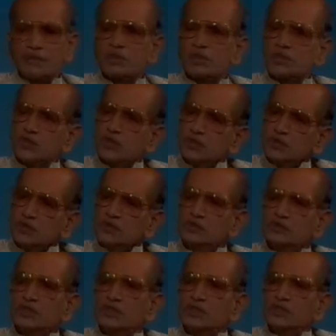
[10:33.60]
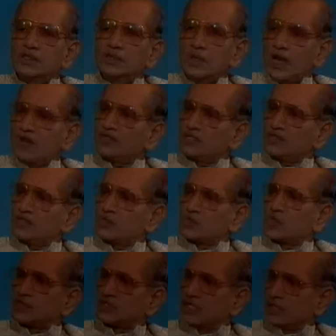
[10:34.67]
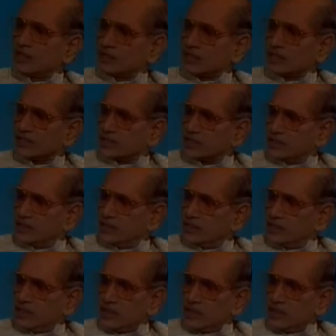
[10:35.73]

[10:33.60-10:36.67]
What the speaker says: And number two, you have certain social interests.